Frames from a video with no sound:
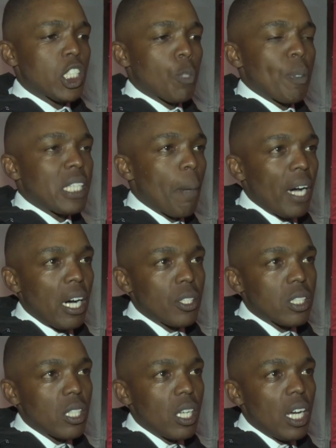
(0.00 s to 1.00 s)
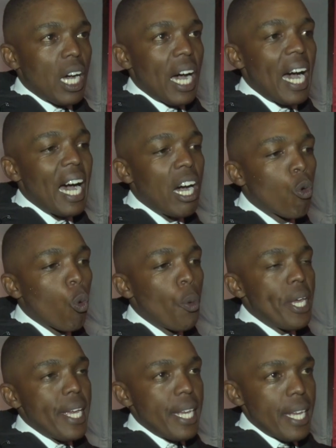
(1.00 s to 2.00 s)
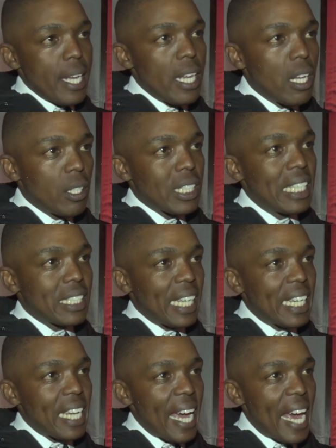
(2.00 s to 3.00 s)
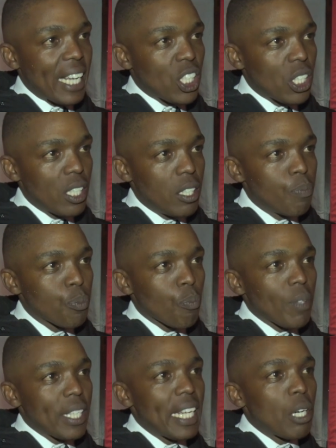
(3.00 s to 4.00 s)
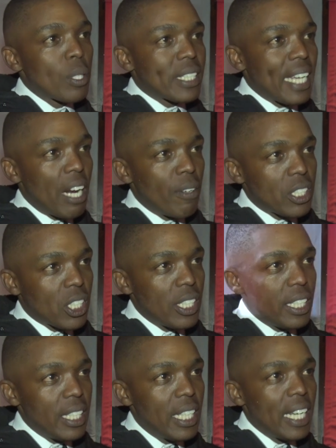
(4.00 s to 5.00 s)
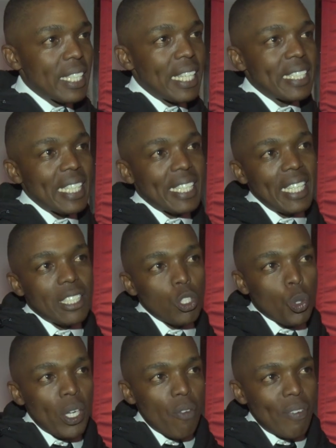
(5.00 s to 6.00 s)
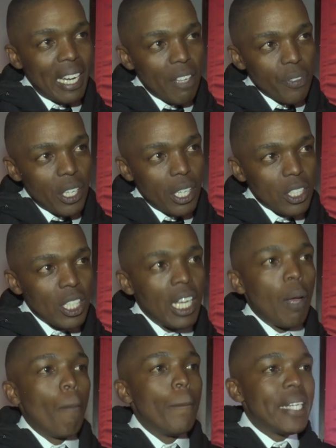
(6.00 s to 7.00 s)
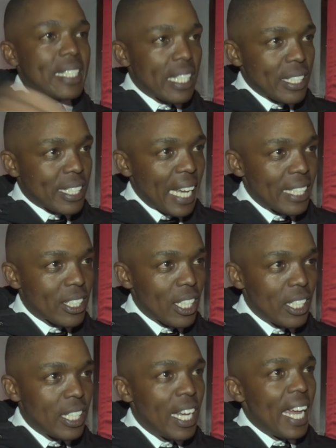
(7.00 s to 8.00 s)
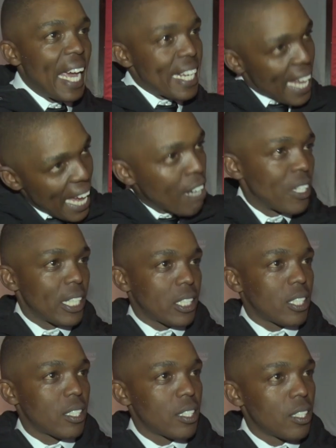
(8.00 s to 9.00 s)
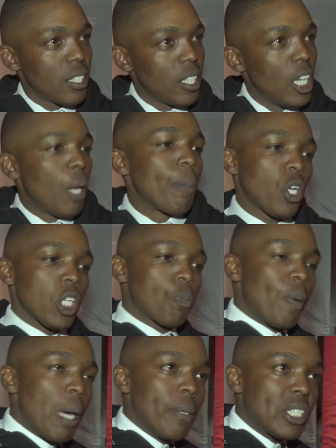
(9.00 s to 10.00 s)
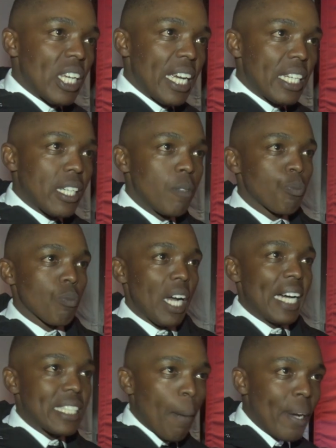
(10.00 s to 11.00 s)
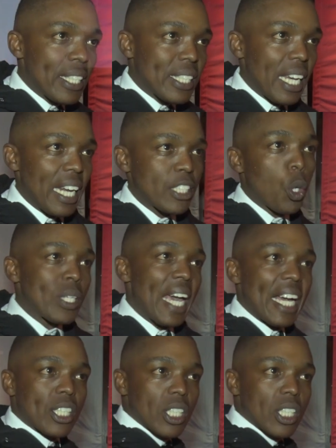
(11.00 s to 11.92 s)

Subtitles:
and speak about how we can take action that will guarantee that the kids in 25 years meet in Sandton and have this. Because baby Jake Atamaisela took